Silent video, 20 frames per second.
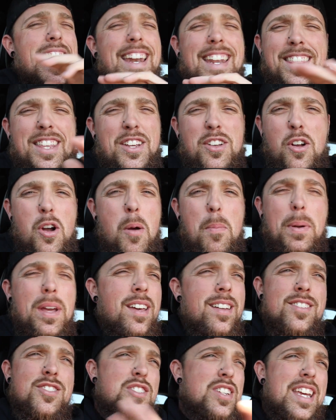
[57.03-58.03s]
anything
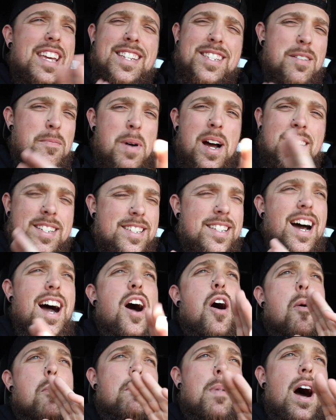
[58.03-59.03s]
European just isn't my
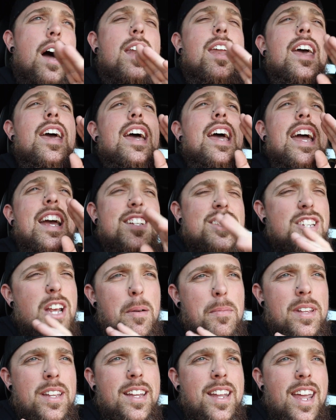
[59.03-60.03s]
style, but it's something that